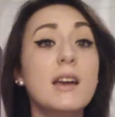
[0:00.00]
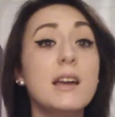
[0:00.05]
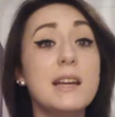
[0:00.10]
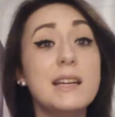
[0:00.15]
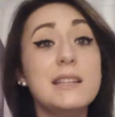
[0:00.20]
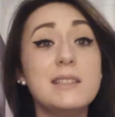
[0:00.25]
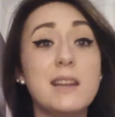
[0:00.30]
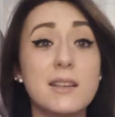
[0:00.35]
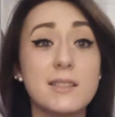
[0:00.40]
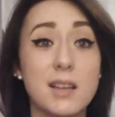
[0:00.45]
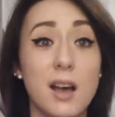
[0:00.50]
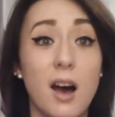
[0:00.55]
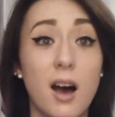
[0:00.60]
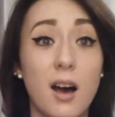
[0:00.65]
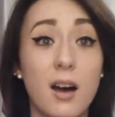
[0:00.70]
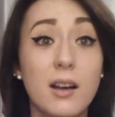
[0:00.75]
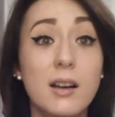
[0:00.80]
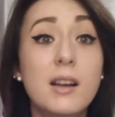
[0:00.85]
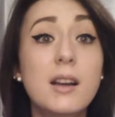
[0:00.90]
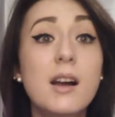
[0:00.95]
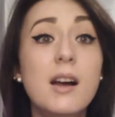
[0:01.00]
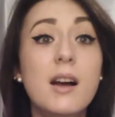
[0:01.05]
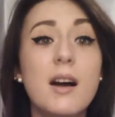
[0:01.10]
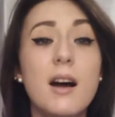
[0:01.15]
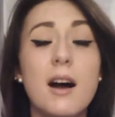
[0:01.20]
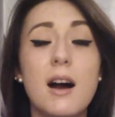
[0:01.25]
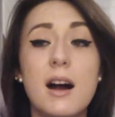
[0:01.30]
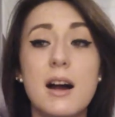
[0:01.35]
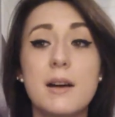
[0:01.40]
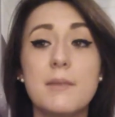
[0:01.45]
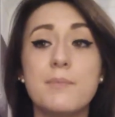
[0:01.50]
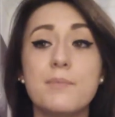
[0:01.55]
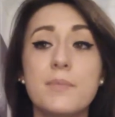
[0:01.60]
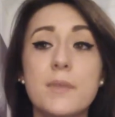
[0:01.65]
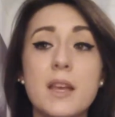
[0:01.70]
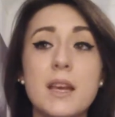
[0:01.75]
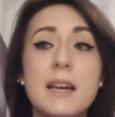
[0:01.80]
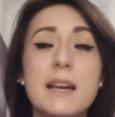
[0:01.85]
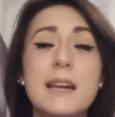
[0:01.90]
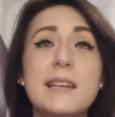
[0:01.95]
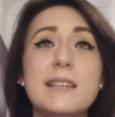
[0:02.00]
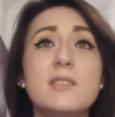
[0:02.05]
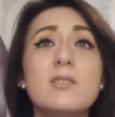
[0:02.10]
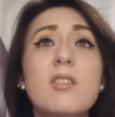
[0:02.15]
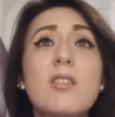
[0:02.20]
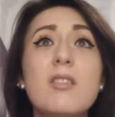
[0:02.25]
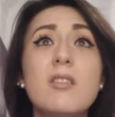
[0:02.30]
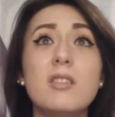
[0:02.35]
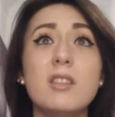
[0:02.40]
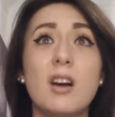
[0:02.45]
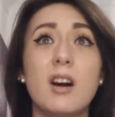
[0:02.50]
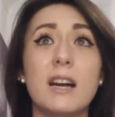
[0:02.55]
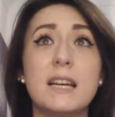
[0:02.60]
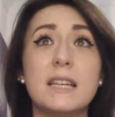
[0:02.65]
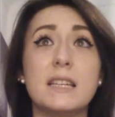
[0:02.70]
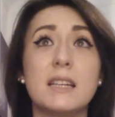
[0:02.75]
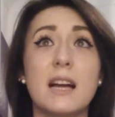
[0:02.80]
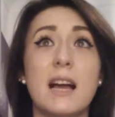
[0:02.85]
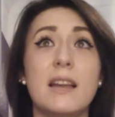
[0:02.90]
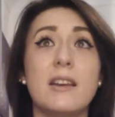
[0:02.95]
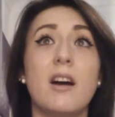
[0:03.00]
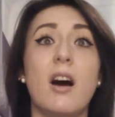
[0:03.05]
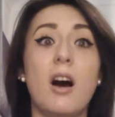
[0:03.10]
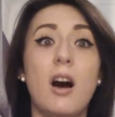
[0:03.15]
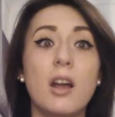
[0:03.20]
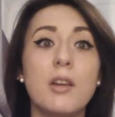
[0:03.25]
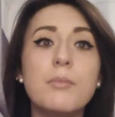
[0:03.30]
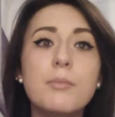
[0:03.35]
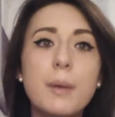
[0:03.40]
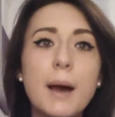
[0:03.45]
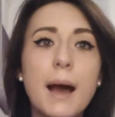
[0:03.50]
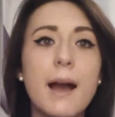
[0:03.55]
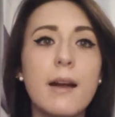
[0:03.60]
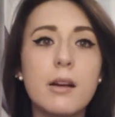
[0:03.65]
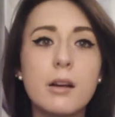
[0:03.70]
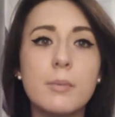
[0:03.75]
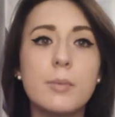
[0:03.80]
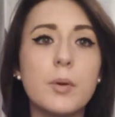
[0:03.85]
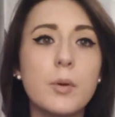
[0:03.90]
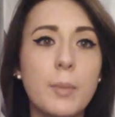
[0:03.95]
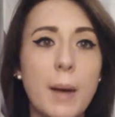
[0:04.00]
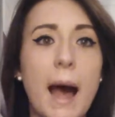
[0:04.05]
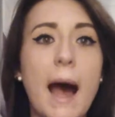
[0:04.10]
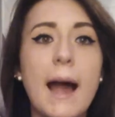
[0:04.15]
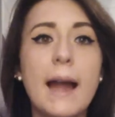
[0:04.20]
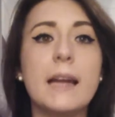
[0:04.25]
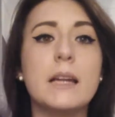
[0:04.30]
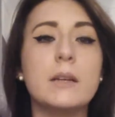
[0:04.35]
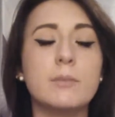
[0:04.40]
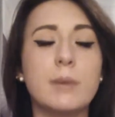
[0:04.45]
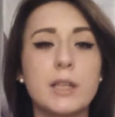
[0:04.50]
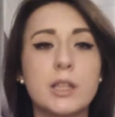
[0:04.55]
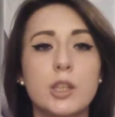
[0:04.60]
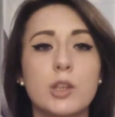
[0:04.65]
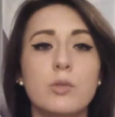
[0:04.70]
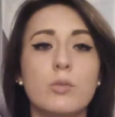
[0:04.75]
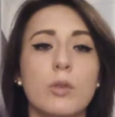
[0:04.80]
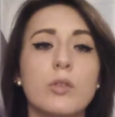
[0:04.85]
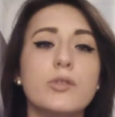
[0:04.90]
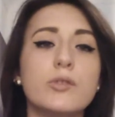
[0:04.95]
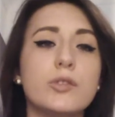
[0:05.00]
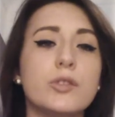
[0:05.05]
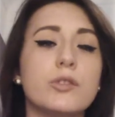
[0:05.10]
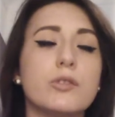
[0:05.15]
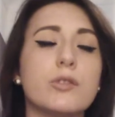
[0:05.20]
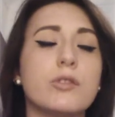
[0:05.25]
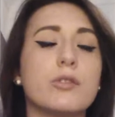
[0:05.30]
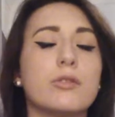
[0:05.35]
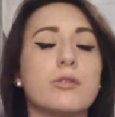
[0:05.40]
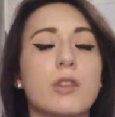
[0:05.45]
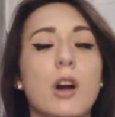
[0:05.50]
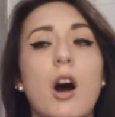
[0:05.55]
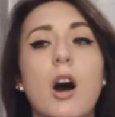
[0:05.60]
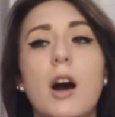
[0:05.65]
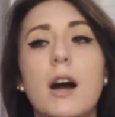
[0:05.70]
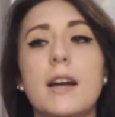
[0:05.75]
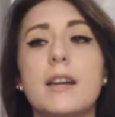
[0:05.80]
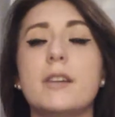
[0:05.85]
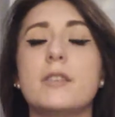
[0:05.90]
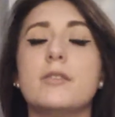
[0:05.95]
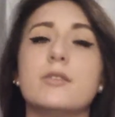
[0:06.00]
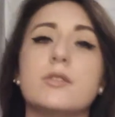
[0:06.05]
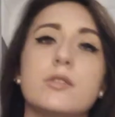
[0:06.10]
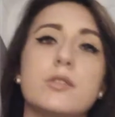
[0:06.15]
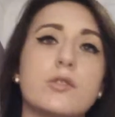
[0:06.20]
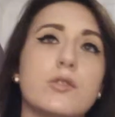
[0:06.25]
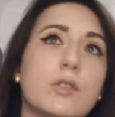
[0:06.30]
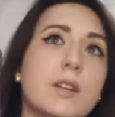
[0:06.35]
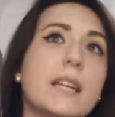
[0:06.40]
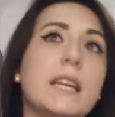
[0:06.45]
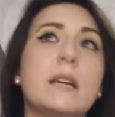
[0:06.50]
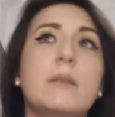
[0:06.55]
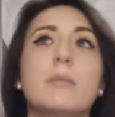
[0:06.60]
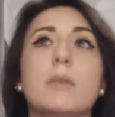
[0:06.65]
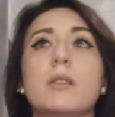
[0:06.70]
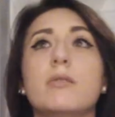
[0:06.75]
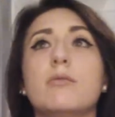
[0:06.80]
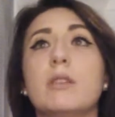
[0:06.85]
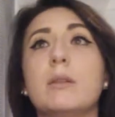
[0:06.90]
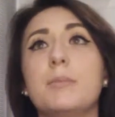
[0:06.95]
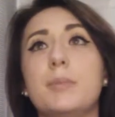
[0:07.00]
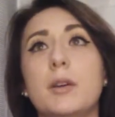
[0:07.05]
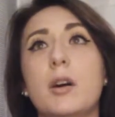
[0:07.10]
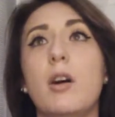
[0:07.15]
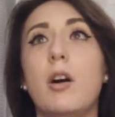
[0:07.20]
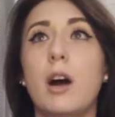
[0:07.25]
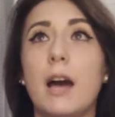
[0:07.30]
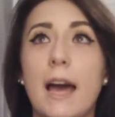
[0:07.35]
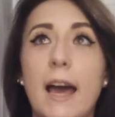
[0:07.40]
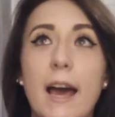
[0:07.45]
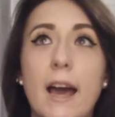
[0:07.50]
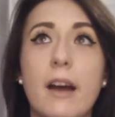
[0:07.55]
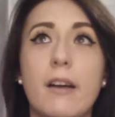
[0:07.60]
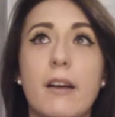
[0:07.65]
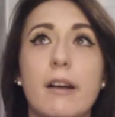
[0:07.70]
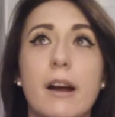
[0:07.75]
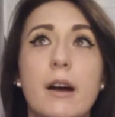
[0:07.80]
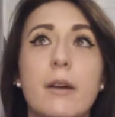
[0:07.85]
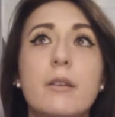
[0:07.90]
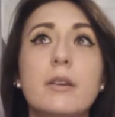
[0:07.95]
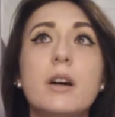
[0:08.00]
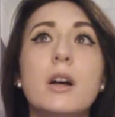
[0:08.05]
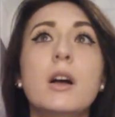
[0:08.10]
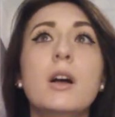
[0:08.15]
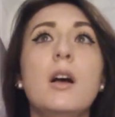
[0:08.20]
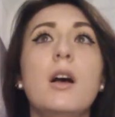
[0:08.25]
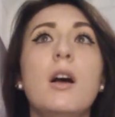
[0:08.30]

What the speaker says: It does hurt. It's not like an unbearable pain where you want to cry and scream and rip your hair out.